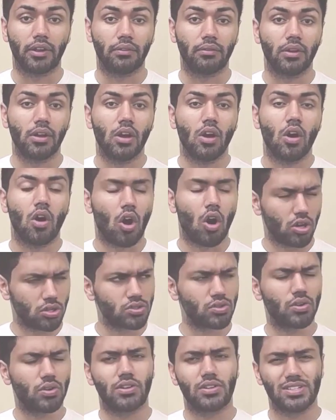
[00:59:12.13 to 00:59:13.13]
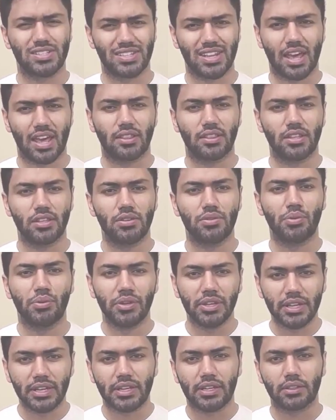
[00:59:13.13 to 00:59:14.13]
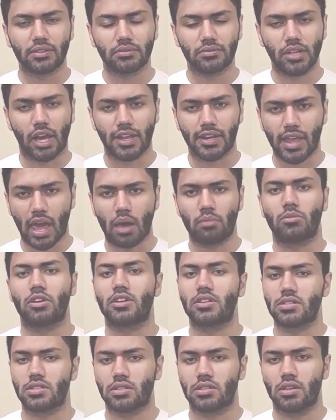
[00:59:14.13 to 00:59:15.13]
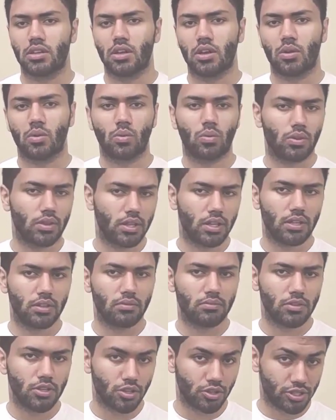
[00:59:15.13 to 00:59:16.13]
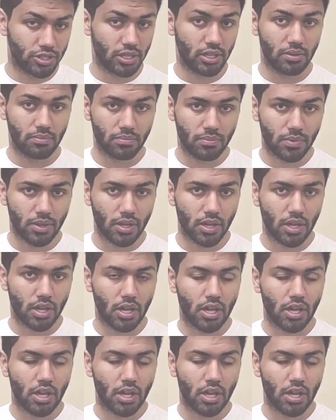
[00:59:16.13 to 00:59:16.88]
and also understand the unique dynamics within your team,